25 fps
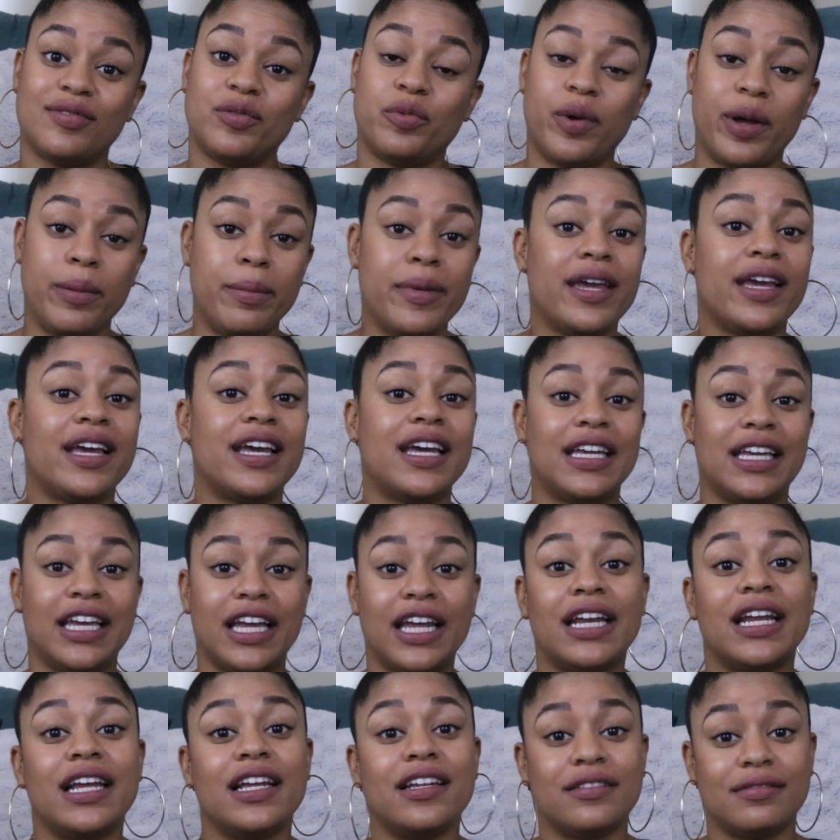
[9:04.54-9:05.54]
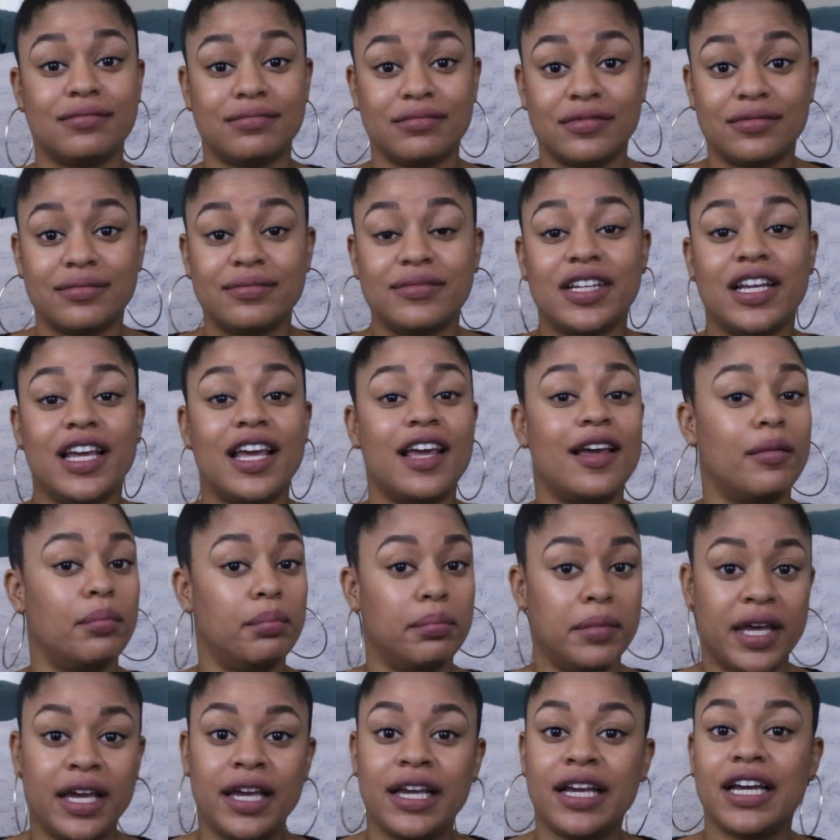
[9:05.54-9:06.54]
women could get it.
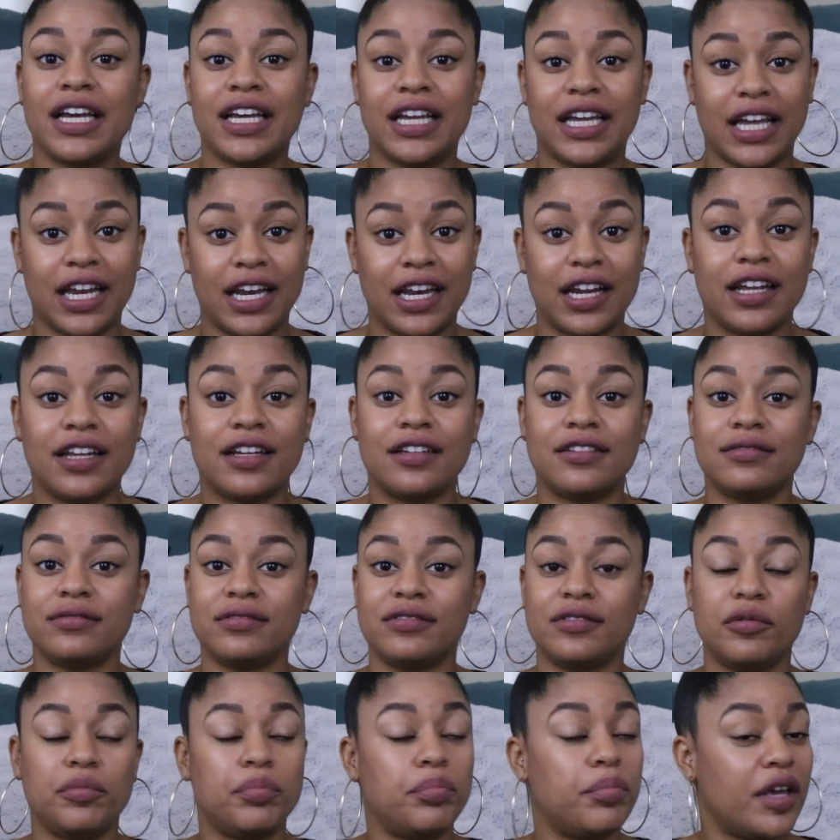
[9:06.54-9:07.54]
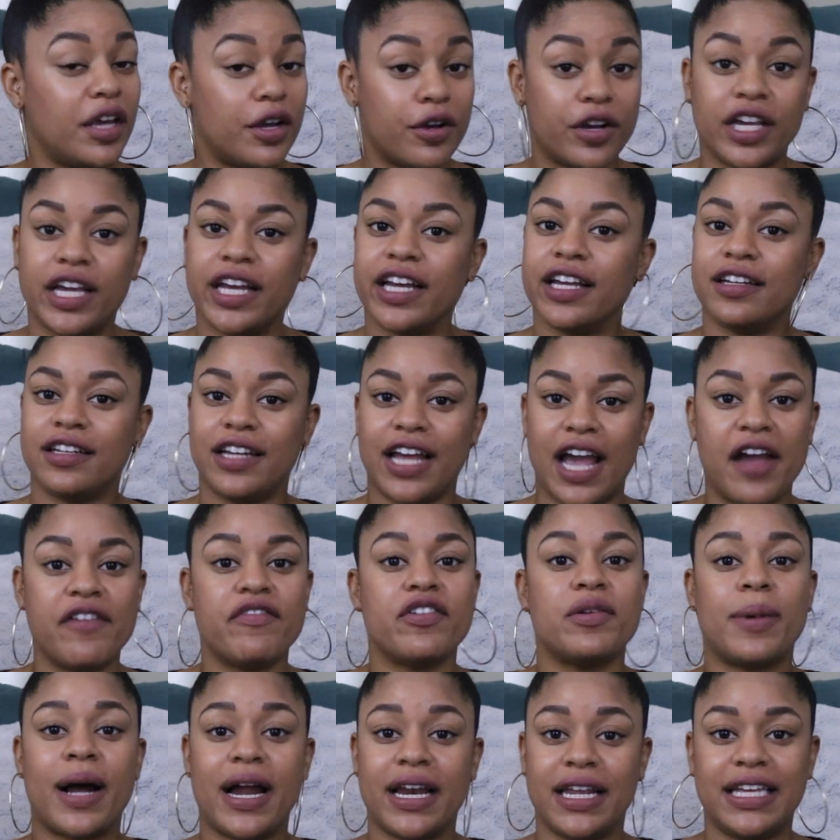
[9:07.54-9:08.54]
Men could get it, period.
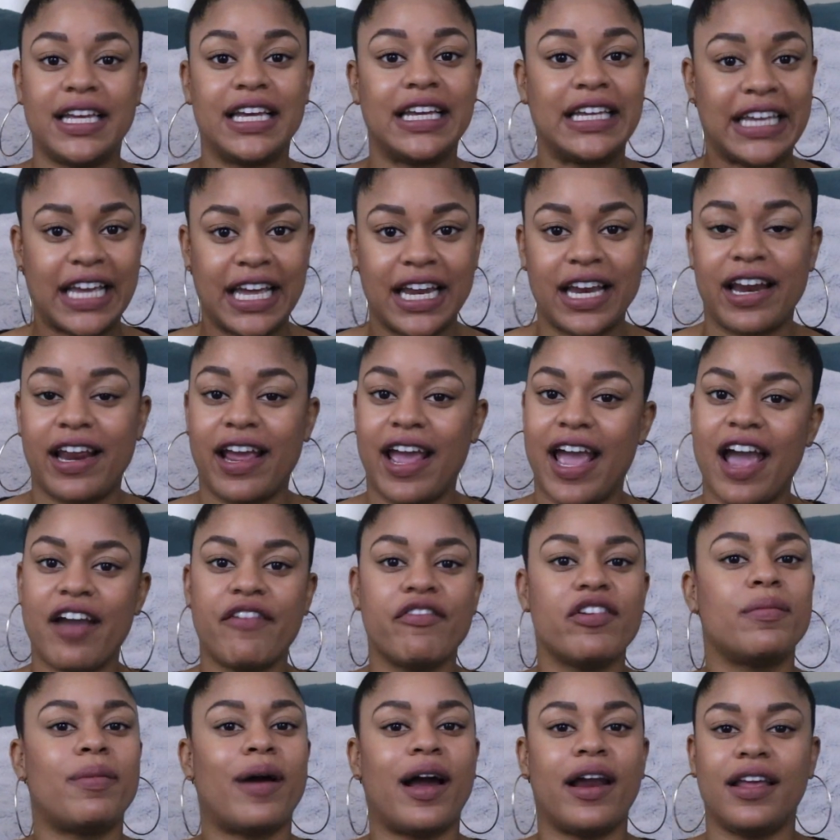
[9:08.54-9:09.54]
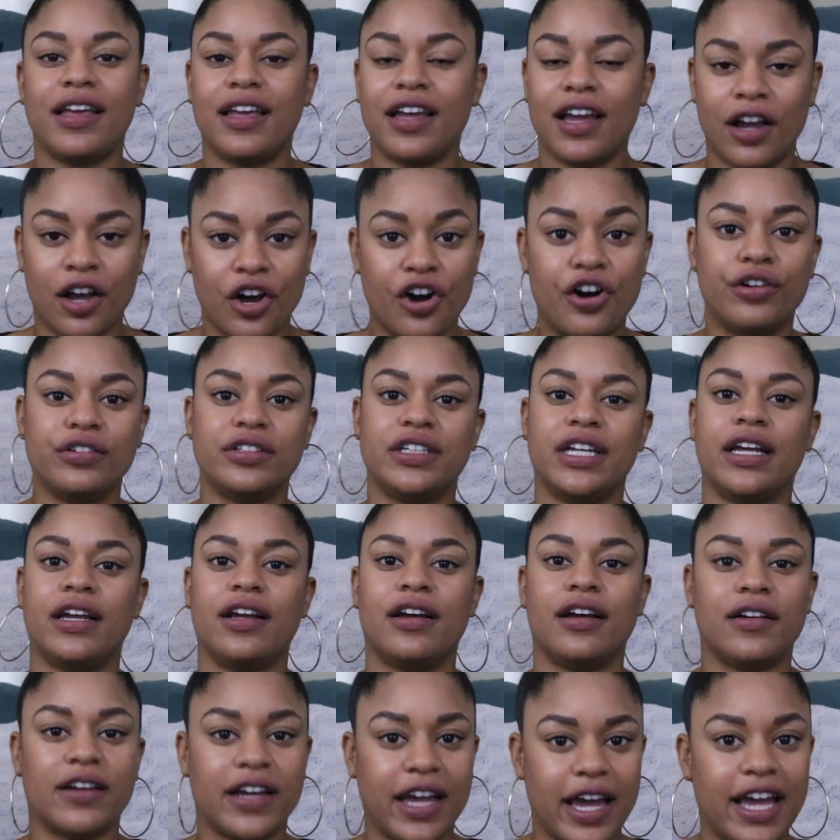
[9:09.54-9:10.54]
Everybody can get it. Everybody can gold
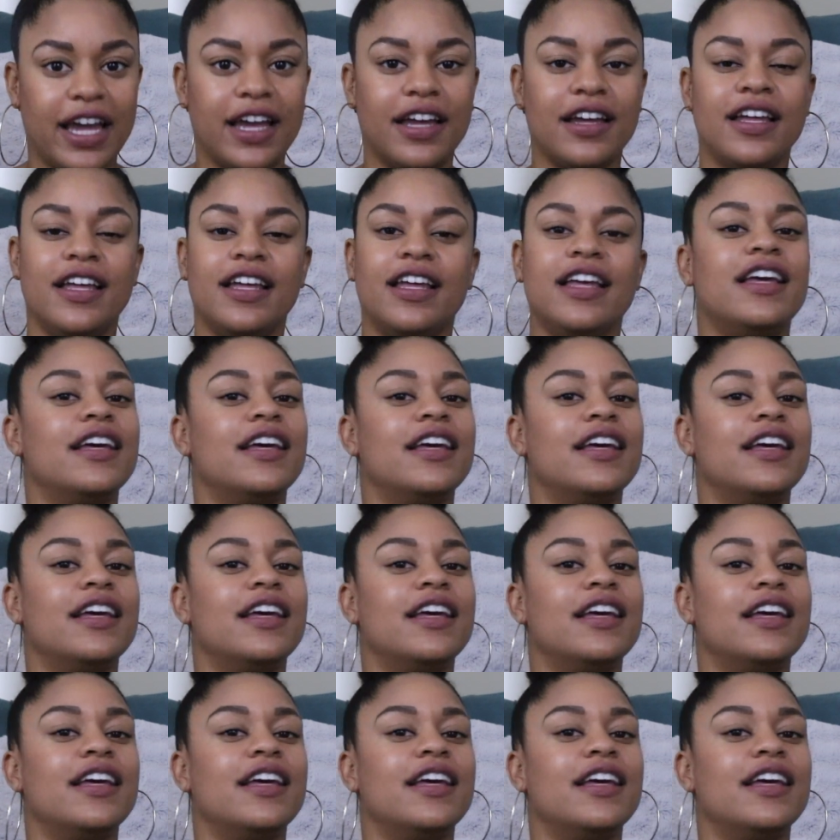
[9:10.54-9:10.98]
dig, okay?